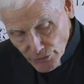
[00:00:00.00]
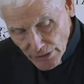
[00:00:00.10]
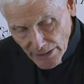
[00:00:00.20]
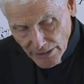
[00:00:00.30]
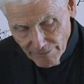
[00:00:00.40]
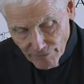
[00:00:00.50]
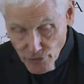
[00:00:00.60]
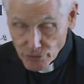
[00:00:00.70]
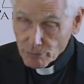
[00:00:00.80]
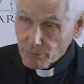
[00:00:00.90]
so then the
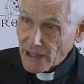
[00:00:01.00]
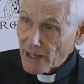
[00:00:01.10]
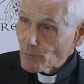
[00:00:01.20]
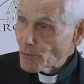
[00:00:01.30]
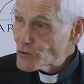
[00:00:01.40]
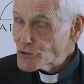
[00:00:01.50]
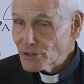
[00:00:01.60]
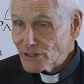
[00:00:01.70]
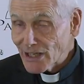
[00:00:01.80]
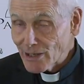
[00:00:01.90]
first one became
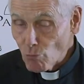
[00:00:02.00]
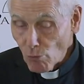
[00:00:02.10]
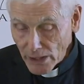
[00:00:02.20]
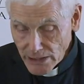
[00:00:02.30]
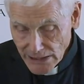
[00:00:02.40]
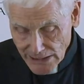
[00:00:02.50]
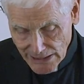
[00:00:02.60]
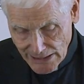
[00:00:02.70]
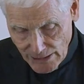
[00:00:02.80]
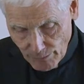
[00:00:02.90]
Question Time one
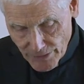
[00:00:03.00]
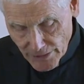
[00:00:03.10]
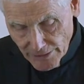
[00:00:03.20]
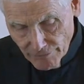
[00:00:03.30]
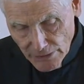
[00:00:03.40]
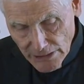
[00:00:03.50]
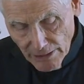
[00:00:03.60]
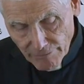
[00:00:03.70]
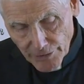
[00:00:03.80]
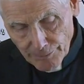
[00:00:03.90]
with a different
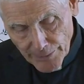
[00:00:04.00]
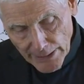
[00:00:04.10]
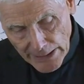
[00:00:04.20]
cover,